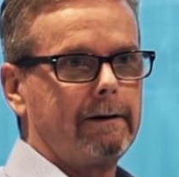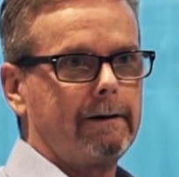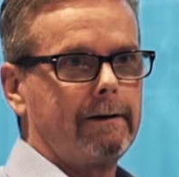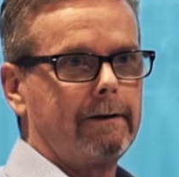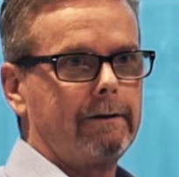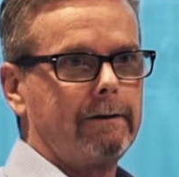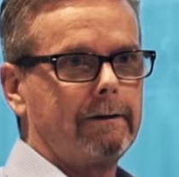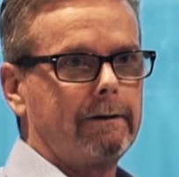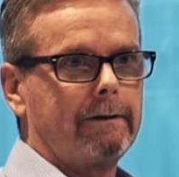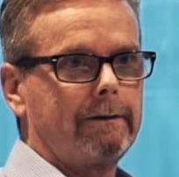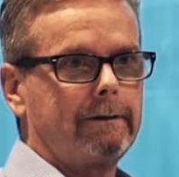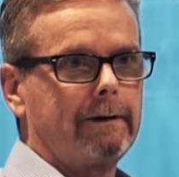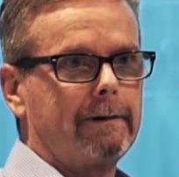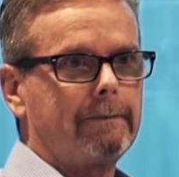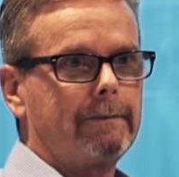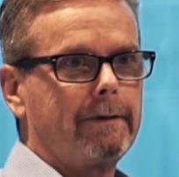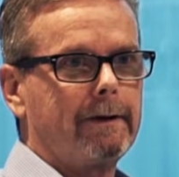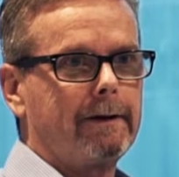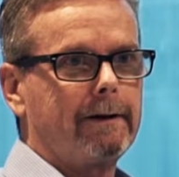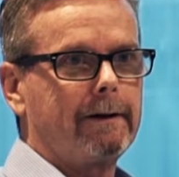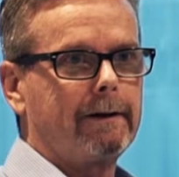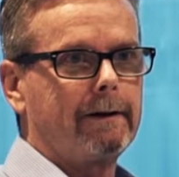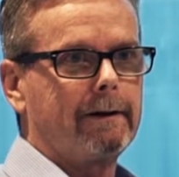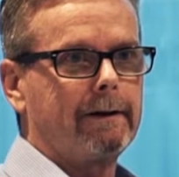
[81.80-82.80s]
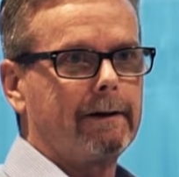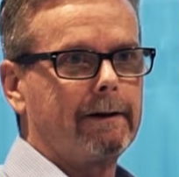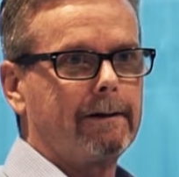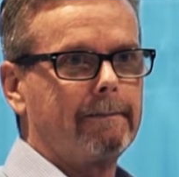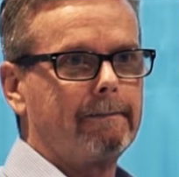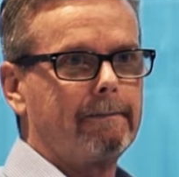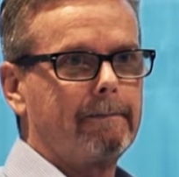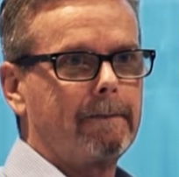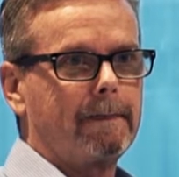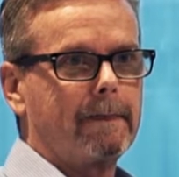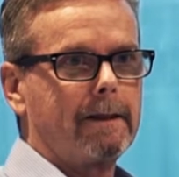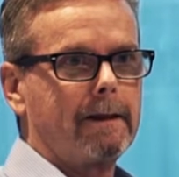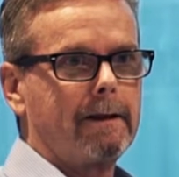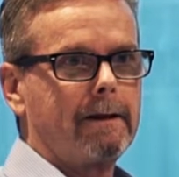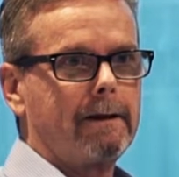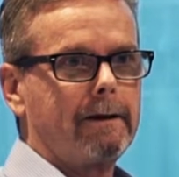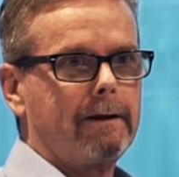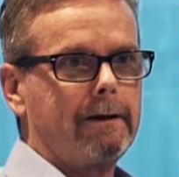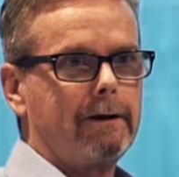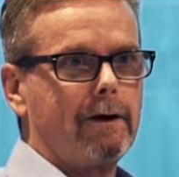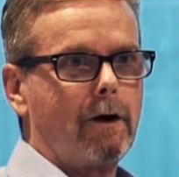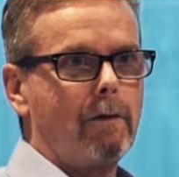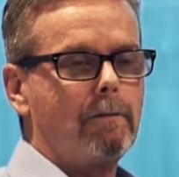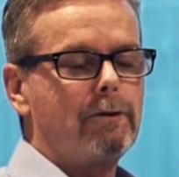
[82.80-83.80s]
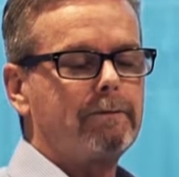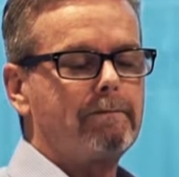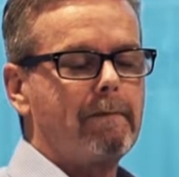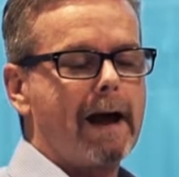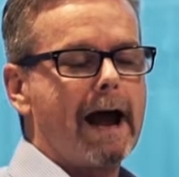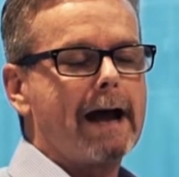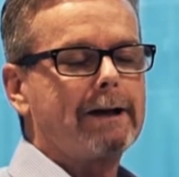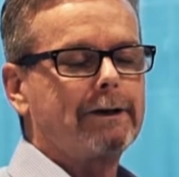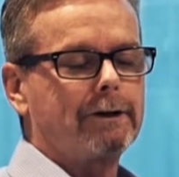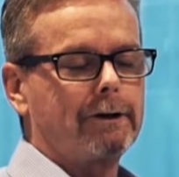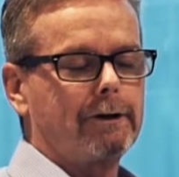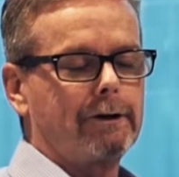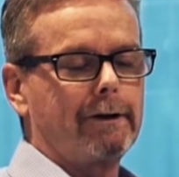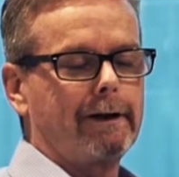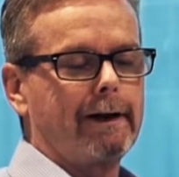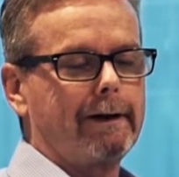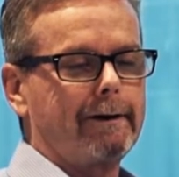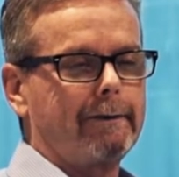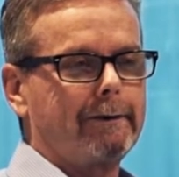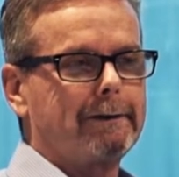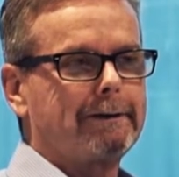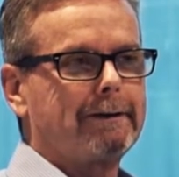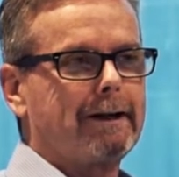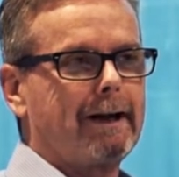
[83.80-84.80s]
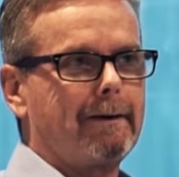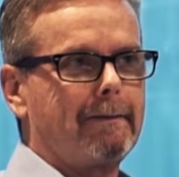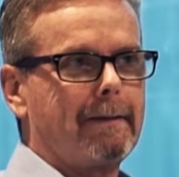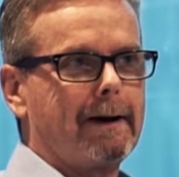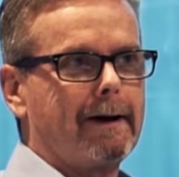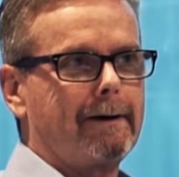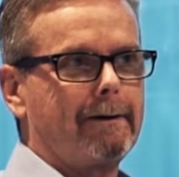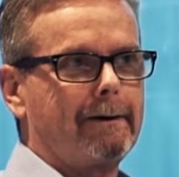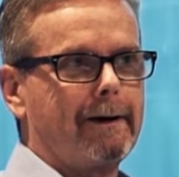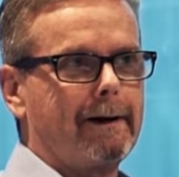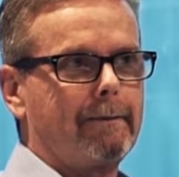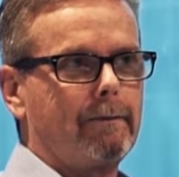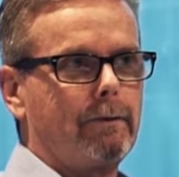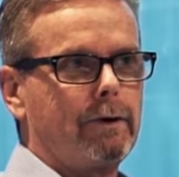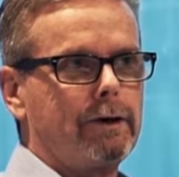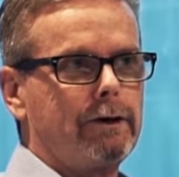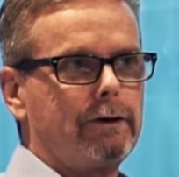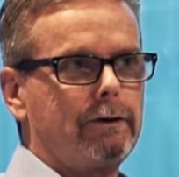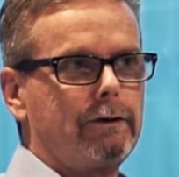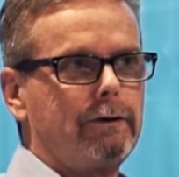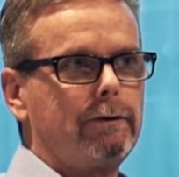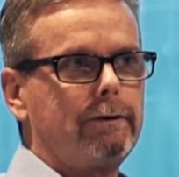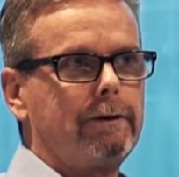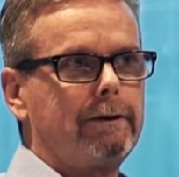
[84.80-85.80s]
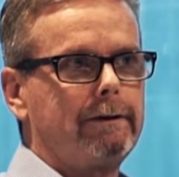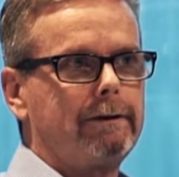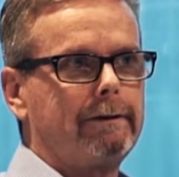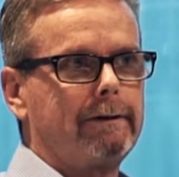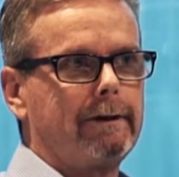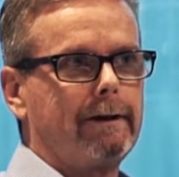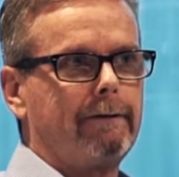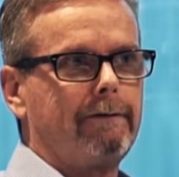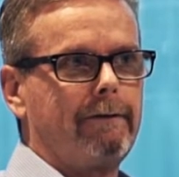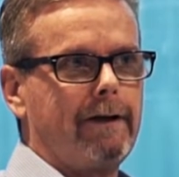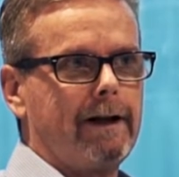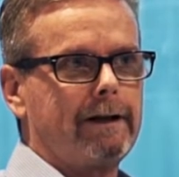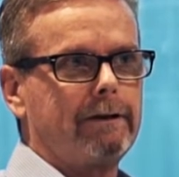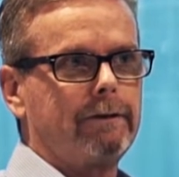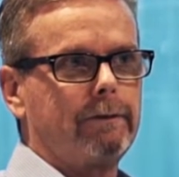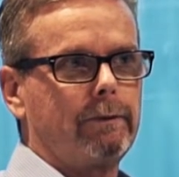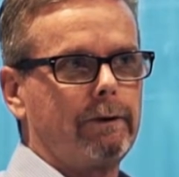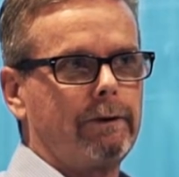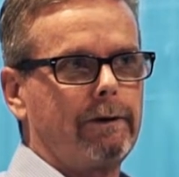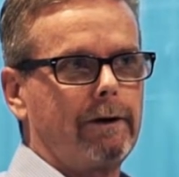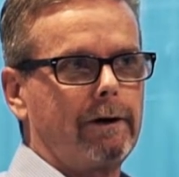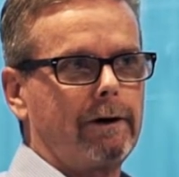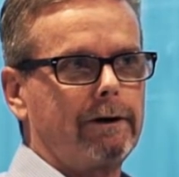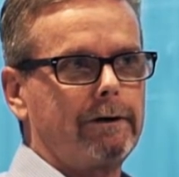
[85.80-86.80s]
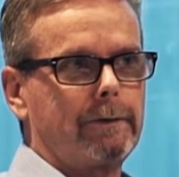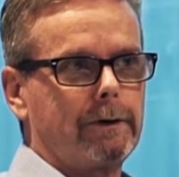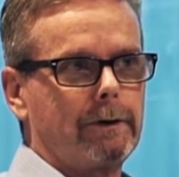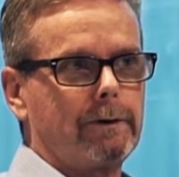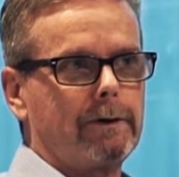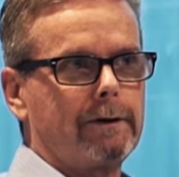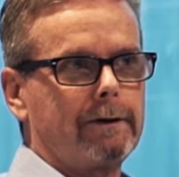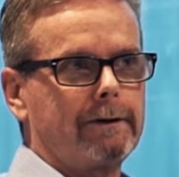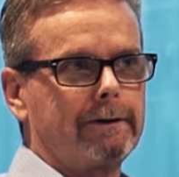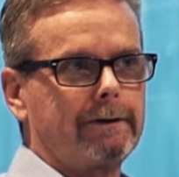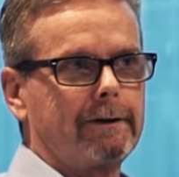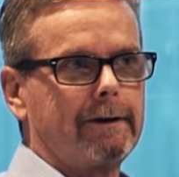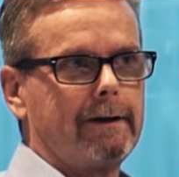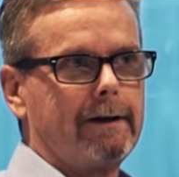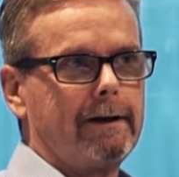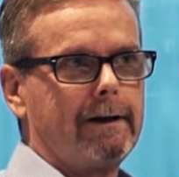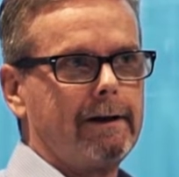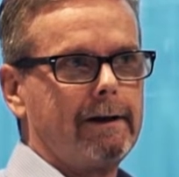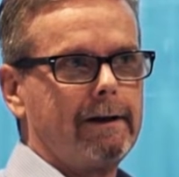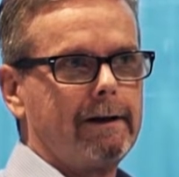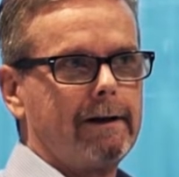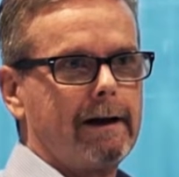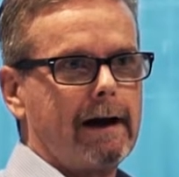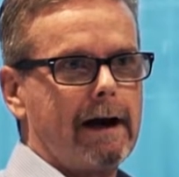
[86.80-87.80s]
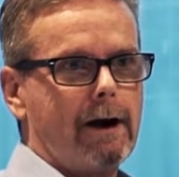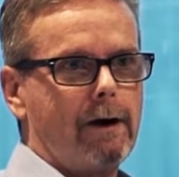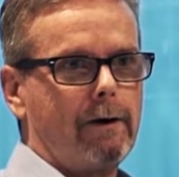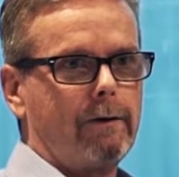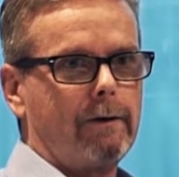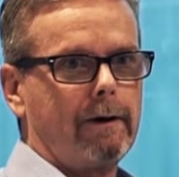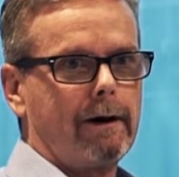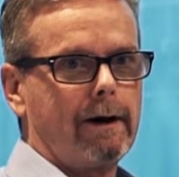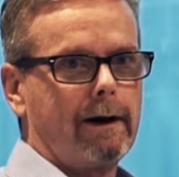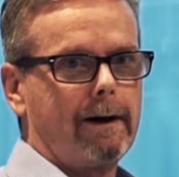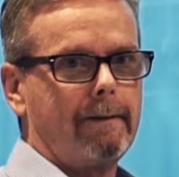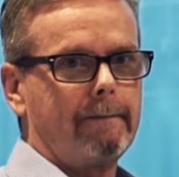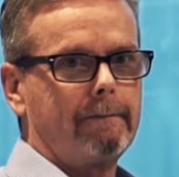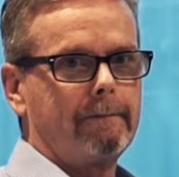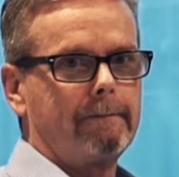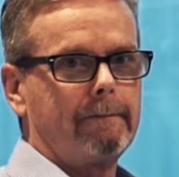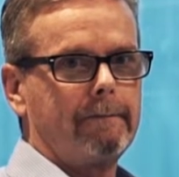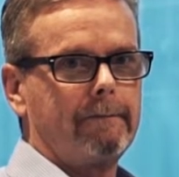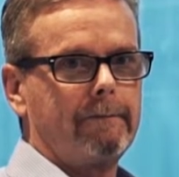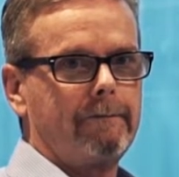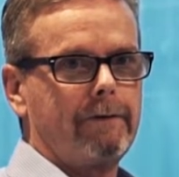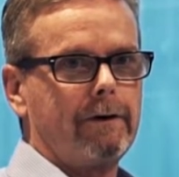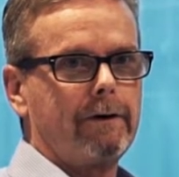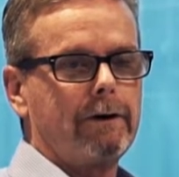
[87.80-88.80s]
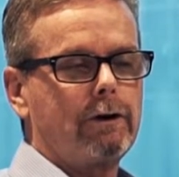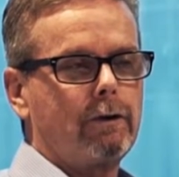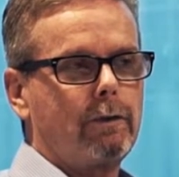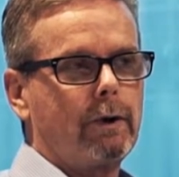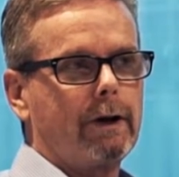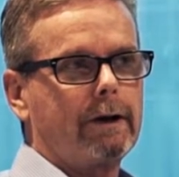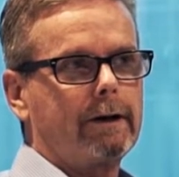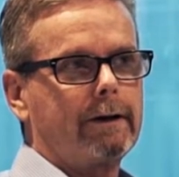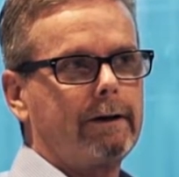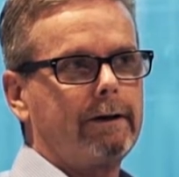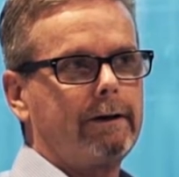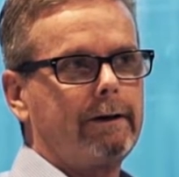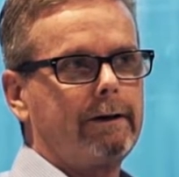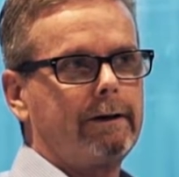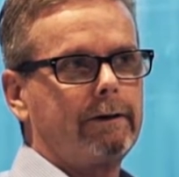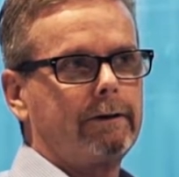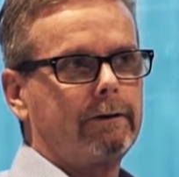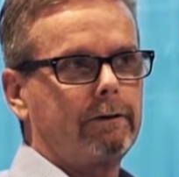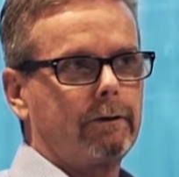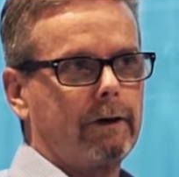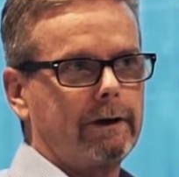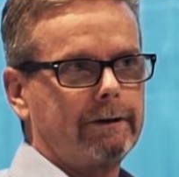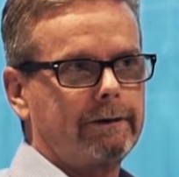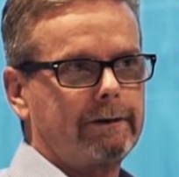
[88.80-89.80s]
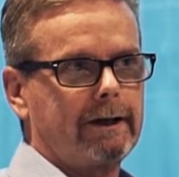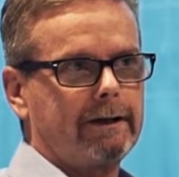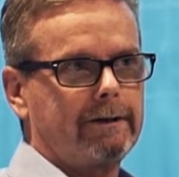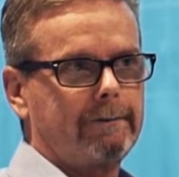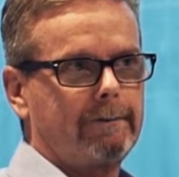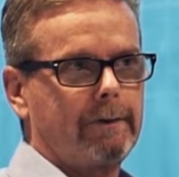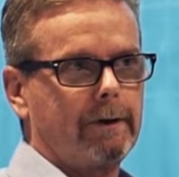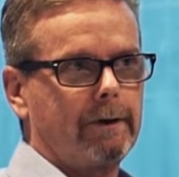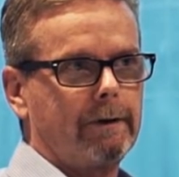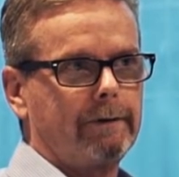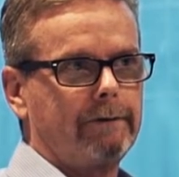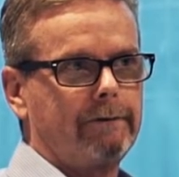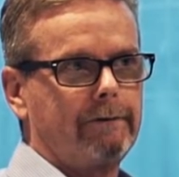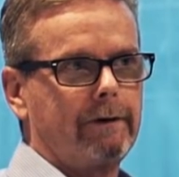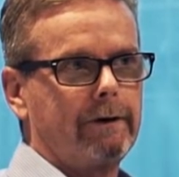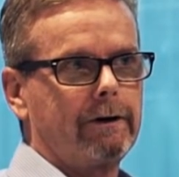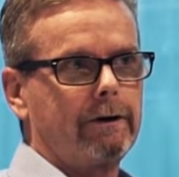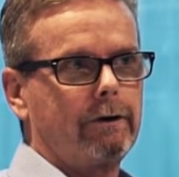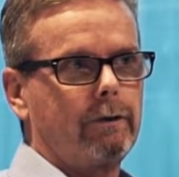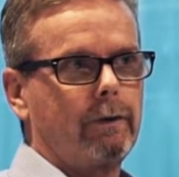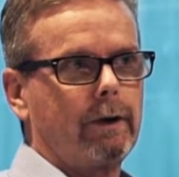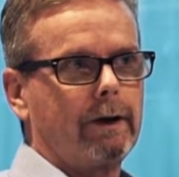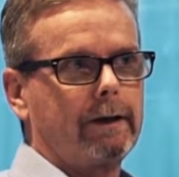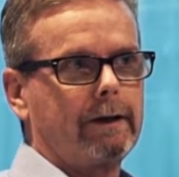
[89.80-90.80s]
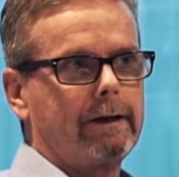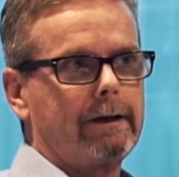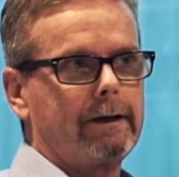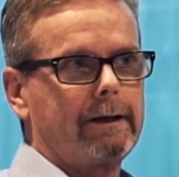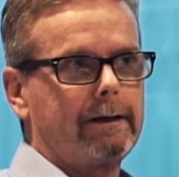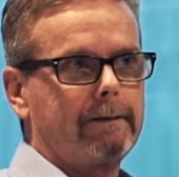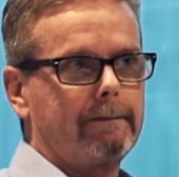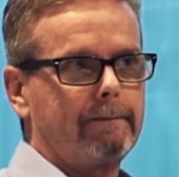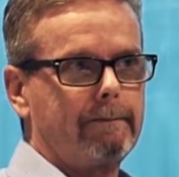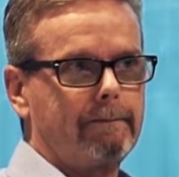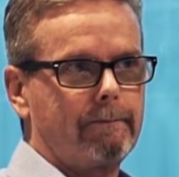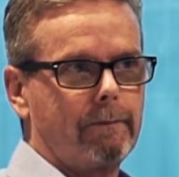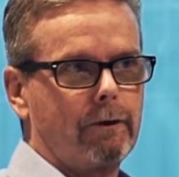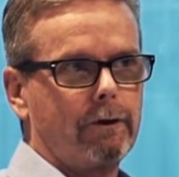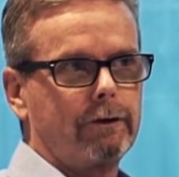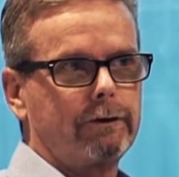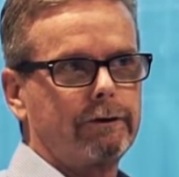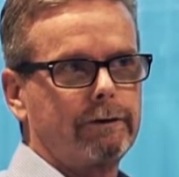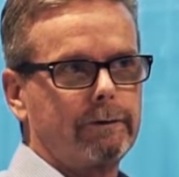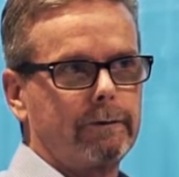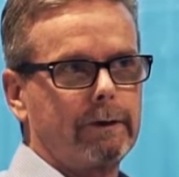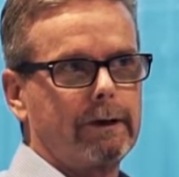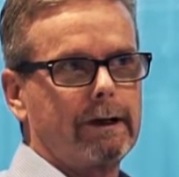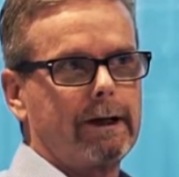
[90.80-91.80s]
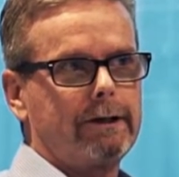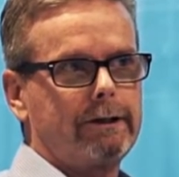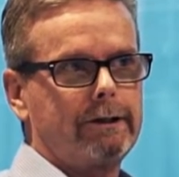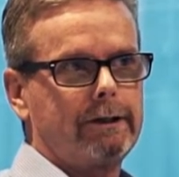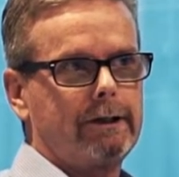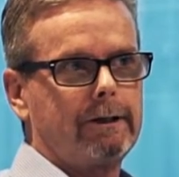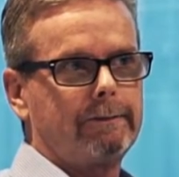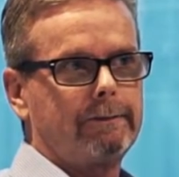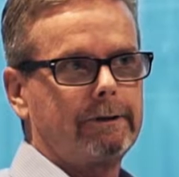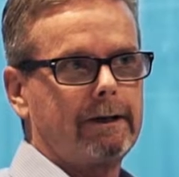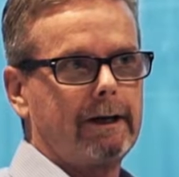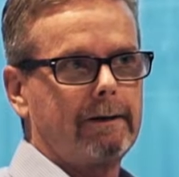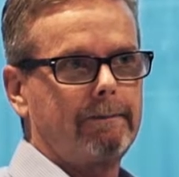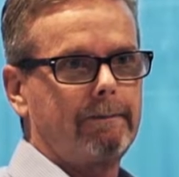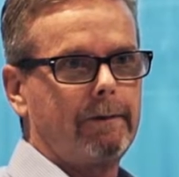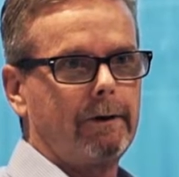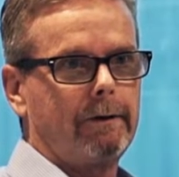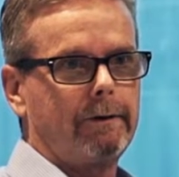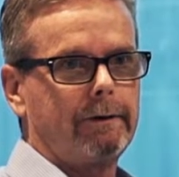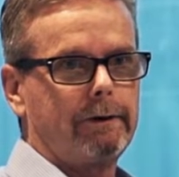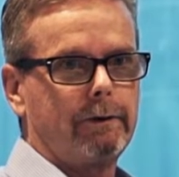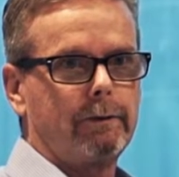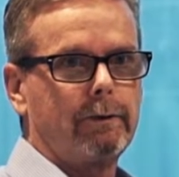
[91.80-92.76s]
There is something, you know, almost magical, I would say, about when you do these events with entrepreneurs, how very quickly trust gets built, very quickly personal relationships get built.